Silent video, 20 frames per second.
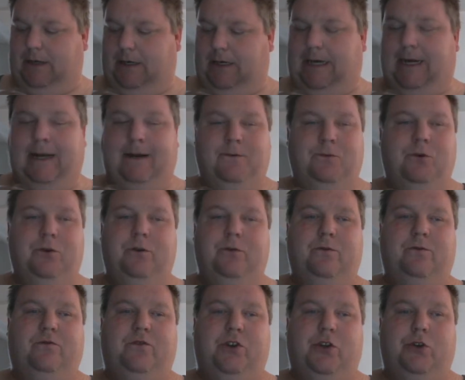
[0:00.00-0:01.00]
I
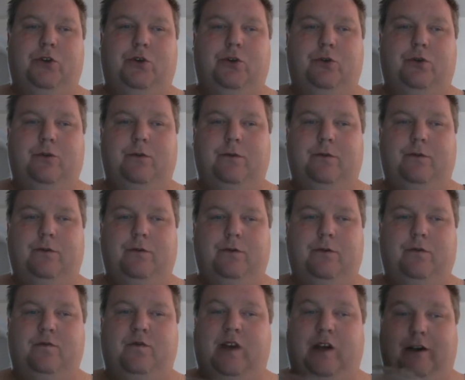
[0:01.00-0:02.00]
wouldn't feel
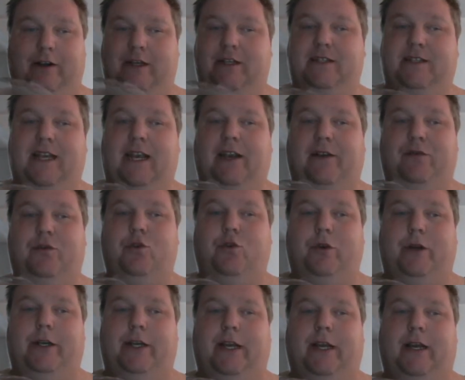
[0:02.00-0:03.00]
very safe
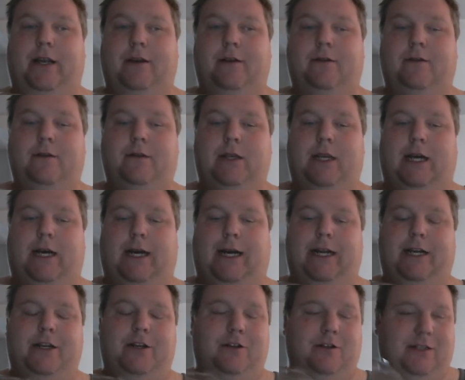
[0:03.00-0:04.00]
doing that. Now,
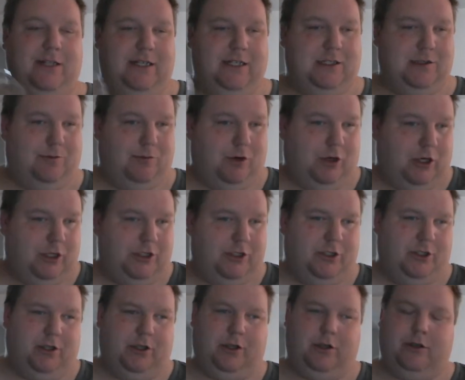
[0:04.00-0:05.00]
I understand it's a
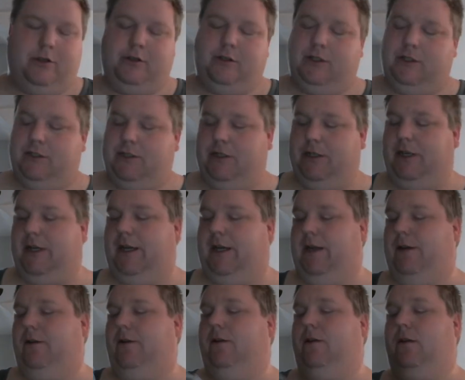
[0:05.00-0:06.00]
modular, this and that.